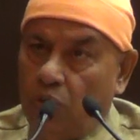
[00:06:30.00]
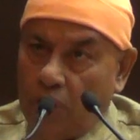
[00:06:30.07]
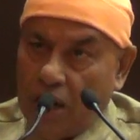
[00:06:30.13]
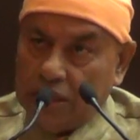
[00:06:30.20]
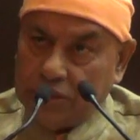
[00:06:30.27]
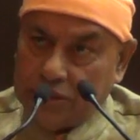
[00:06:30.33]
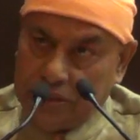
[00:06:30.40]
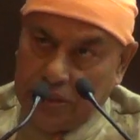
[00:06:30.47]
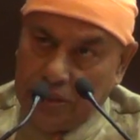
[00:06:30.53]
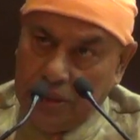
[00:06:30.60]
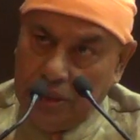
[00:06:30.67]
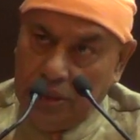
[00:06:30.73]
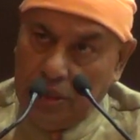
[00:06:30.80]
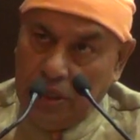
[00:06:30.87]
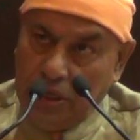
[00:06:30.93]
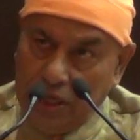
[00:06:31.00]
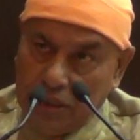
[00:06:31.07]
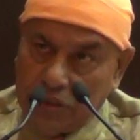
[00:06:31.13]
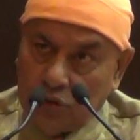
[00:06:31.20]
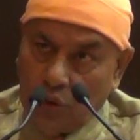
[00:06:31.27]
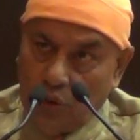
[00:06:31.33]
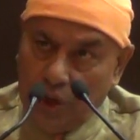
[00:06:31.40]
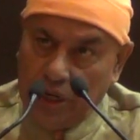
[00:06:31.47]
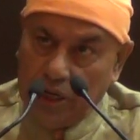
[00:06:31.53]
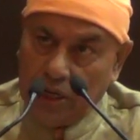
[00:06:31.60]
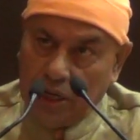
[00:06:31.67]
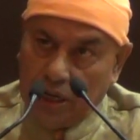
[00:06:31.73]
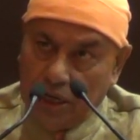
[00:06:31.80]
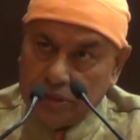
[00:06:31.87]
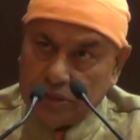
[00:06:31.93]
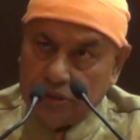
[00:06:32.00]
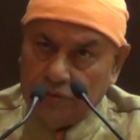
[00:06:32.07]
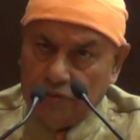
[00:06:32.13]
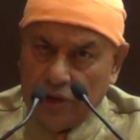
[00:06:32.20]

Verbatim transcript: what is worrying us